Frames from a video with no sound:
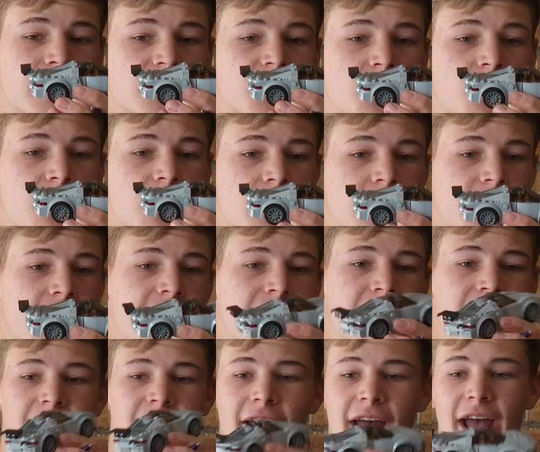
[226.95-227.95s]
torque,
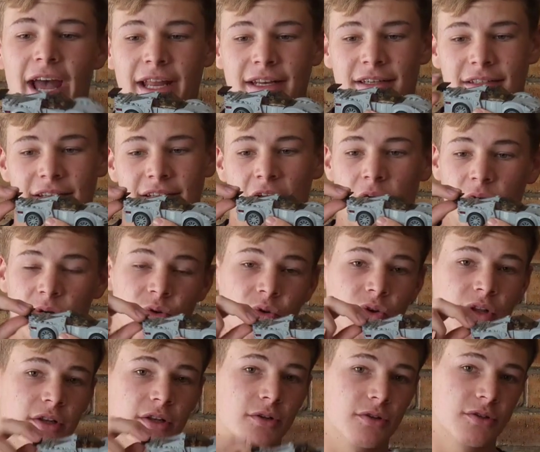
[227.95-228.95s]
and how cool
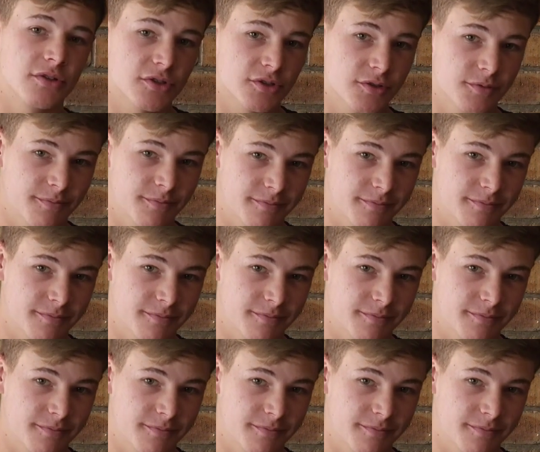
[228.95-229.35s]
it looks.